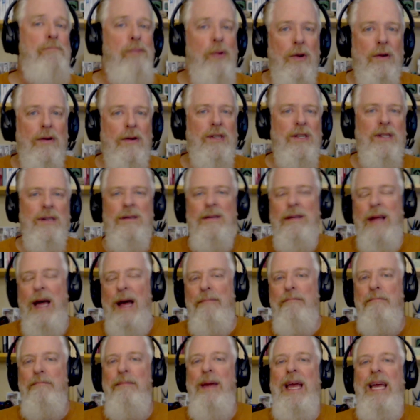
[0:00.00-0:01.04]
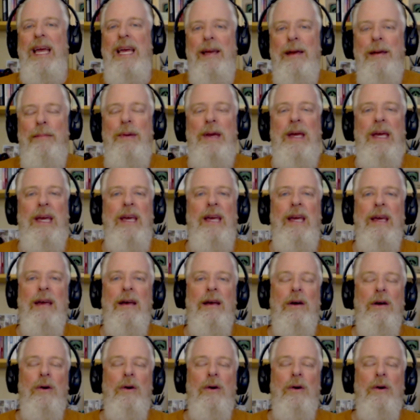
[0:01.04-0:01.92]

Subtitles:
person, that maybe